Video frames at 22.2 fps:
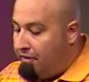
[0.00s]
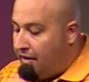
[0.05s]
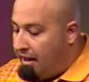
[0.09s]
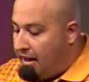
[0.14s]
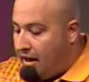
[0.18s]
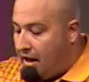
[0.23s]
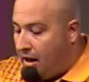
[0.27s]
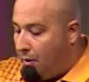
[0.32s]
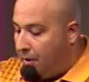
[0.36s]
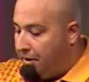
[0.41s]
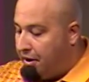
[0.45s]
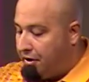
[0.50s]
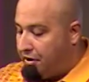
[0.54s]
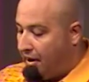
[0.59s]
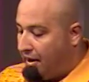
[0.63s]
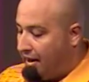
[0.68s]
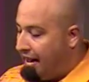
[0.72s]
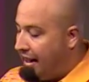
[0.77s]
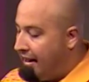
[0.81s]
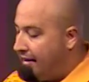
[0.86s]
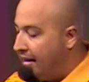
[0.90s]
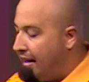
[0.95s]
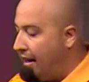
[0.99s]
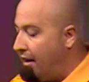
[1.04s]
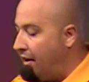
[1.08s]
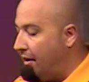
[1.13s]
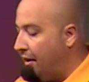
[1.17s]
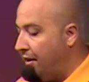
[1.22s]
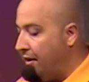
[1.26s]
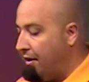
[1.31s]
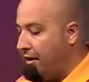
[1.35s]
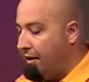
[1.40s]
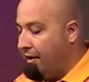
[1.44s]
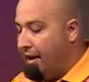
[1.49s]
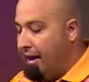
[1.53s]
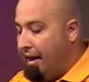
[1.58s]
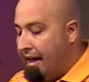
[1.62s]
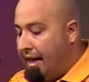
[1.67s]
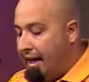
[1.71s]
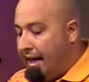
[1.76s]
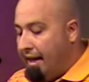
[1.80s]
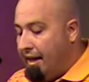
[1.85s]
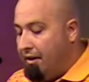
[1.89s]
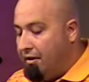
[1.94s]
video, and there's a link there in your
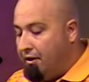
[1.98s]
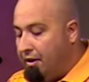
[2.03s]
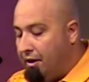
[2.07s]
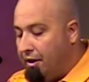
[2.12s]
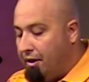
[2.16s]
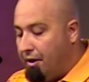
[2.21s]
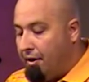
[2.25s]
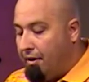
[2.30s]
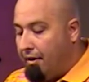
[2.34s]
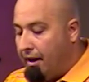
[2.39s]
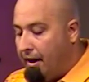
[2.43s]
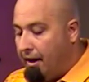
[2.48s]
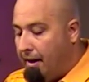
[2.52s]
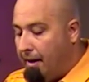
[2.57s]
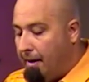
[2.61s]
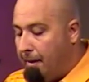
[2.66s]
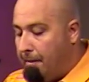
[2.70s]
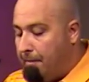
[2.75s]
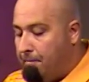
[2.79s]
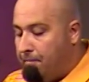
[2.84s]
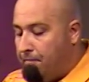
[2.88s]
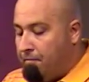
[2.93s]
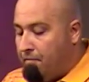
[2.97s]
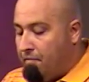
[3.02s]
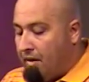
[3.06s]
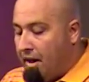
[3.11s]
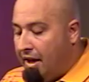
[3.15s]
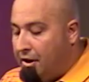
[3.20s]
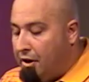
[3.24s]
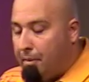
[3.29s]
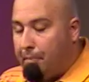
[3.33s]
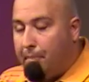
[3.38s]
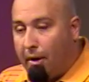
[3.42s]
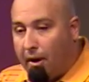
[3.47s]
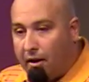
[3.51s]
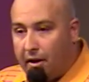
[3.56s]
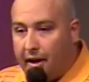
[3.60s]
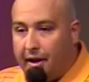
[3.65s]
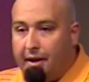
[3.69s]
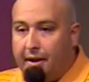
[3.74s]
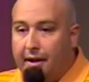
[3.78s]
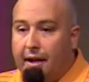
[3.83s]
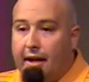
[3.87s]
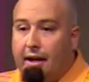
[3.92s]
in your uh, in your
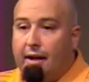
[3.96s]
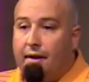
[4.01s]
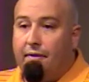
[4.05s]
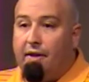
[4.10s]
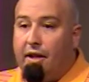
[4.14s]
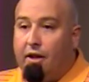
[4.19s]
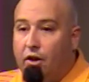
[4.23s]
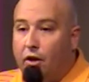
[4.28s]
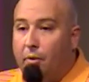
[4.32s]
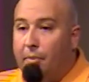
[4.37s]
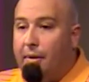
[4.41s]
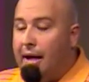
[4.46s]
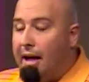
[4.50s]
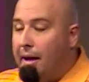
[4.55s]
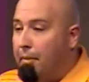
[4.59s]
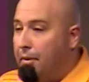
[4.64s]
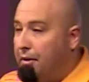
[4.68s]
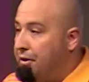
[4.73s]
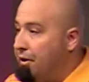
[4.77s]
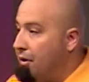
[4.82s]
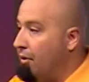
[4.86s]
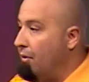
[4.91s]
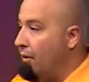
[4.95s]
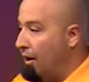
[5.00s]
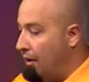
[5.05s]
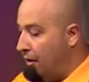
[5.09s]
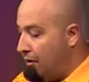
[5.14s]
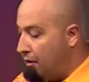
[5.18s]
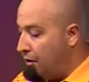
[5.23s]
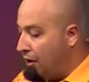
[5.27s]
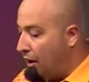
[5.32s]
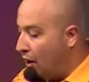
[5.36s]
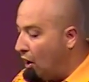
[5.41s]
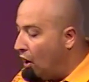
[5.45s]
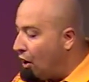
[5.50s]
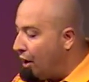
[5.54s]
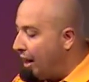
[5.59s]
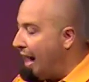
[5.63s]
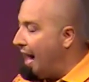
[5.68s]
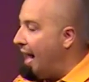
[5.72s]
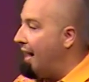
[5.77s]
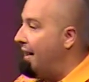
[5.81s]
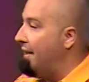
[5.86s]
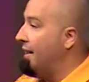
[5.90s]
booklet that you'll be able to uh, to look
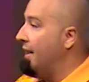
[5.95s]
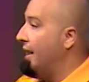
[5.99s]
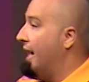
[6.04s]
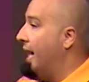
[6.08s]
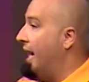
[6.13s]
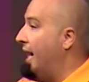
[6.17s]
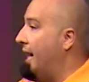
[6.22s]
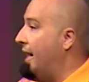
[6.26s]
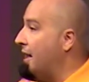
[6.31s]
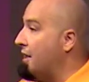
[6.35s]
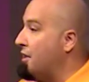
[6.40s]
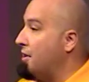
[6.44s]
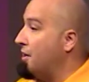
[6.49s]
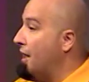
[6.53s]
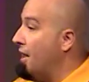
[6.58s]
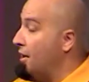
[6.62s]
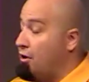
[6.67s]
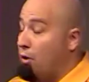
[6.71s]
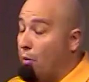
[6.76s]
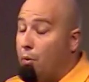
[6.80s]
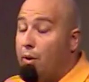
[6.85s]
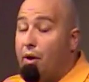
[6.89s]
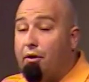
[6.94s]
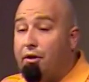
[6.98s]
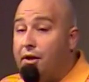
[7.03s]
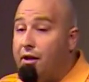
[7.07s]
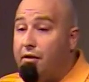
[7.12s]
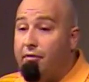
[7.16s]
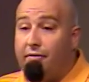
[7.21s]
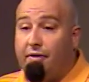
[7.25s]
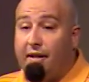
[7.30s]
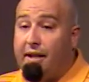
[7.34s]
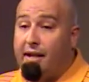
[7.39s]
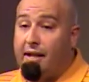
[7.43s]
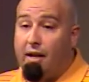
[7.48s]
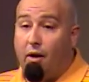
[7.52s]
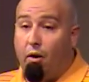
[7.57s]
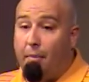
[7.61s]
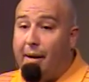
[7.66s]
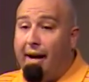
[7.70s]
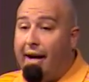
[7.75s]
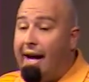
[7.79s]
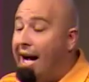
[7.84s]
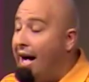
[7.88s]
at, and it's it's a real cute video
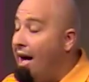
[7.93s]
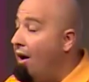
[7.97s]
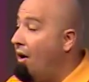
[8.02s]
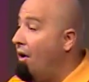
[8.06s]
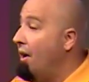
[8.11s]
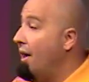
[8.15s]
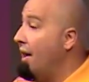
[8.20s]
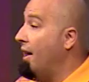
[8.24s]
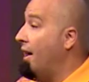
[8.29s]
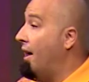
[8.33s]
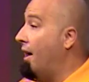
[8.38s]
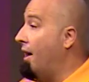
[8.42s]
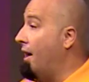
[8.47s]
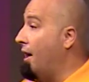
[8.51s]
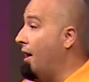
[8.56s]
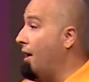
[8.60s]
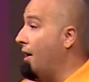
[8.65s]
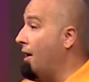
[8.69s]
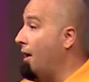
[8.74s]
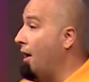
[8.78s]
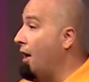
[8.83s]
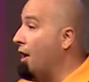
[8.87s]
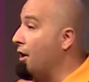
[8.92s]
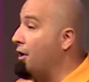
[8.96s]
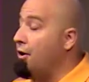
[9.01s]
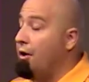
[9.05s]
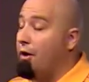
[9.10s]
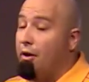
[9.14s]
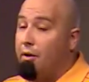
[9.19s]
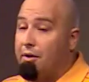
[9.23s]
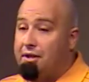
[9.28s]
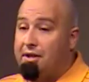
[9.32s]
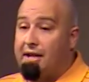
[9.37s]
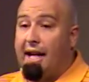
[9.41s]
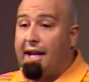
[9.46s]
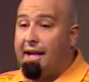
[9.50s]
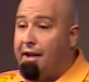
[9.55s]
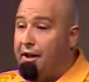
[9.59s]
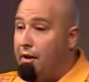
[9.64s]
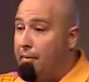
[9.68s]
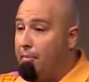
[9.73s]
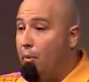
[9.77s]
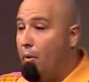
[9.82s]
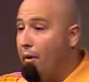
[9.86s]
about how uh, a girl is
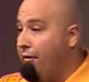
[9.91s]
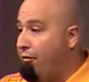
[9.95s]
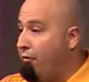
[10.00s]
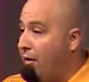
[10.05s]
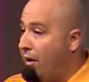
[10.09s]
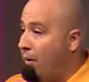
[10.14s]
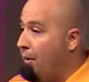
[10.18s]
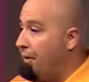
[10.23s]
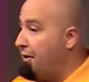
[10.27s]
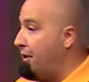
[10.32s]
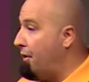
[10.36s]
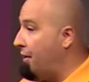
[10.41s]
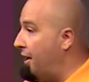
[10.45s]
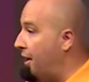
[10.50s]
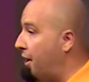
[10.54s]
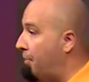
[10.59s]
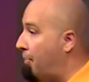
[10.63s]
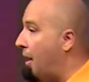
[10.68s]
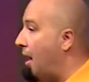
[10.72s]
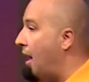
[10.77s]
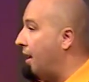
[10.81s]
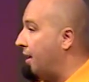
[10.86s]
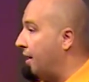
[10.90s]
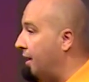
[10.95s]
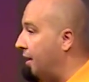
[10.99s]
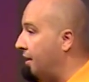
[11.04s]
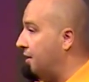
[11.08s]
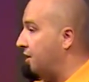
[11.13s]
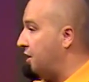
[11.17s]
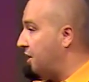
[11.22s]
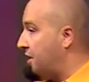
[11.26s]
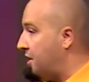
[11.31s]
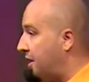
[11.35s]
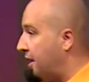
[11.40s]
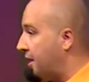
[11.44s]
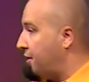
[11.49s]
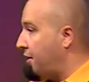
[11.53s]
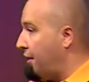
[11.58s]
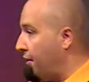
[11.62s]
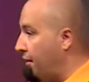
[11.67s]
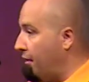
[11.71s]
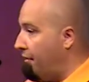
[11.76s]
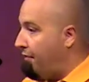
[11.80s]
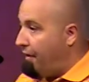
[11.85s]
taking her boyfriend with her in her pocket, and she sticks
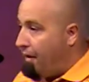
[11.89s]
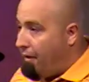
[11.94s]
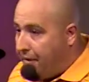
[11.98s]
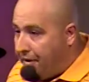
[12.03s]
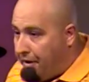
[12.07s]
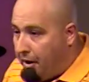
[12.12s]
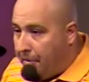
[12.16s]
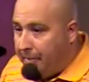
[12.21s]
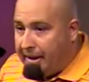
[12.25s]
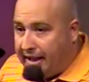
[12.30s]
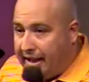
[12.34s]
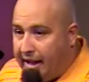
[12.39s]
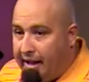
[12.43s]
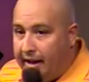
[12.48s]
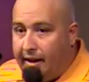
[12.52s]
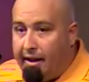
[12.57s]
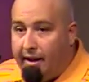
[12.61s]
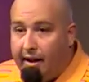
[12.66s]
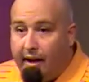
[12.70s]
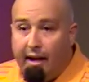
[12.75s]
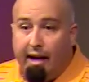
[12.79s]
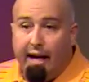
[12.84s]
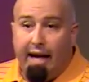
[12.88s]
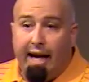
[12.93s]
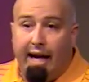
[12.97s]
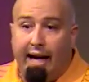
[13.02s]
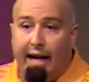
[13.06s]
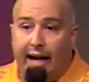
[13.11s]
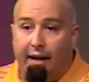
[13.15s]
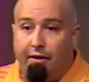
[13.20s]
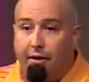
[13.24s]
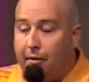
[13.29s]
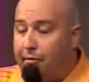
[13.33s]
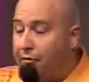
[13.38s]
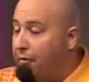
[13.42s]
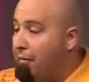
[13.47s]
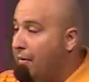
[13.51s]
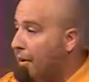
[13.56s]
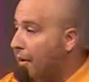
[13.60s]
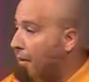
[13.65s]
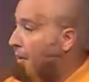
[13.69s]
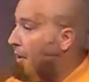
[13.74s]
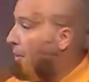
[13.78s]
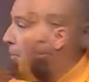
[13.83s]
her little phone in her bikini, and the,
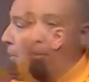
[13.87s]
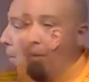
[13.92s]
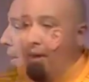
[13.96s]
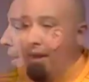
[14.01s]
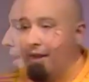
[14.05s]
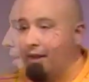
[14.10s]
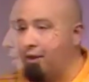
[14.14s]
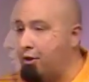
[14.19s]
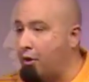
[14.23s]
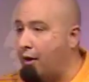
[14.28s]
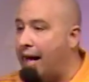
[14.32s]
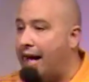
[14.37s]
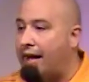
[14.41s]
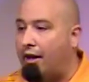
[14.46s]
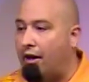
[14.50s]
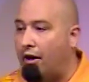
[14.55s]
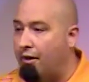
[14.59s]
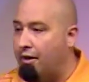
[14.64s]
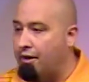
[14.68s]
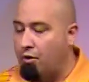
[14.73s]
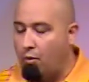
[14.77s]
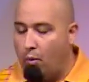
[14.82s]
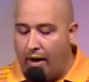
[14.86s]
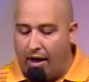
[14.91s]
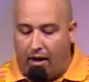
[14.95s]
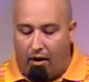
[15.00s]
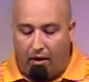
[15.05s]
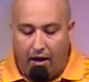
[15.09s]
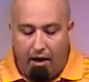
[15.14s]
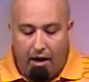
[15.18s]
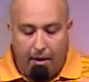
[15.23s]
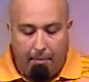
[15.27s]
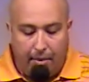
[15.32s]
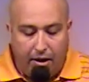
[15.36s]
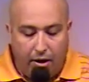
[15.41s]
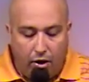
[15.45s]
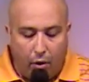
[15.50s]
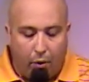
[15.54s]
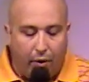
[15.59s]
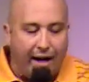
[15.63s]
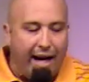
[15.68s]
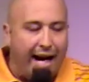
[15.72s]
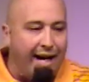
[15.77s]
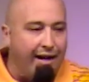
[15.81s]
the the boy can track her as well. But
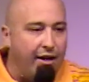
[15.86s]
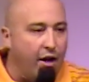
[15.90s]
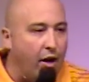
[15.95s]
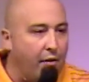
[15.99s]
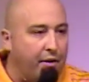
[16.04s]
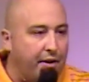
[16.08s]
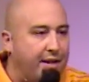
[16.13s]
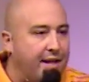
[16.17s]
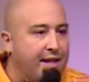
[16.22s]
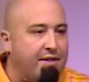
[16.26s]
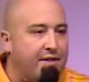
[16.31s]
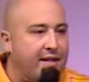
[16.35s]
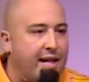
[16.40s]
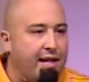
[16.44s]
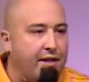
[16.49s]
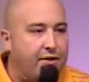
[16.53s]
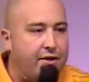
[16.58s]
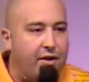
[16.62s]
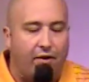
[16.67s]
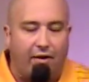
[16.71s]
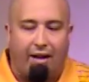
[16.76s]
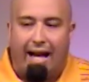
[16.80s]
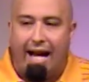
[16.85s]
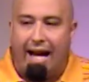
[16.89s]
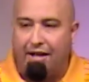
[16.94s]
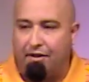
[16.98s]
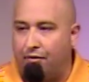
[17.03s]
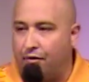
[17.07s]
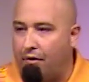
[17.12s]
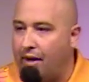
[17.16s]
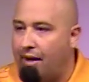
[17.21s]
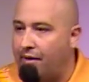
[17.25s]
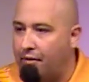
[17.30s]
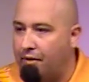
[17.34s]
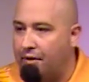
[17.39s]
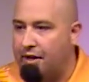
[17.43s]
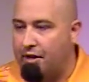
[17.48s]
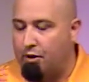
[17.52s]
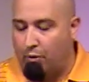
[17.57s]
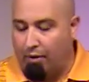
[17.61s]
you and I know that these things don't last forever. These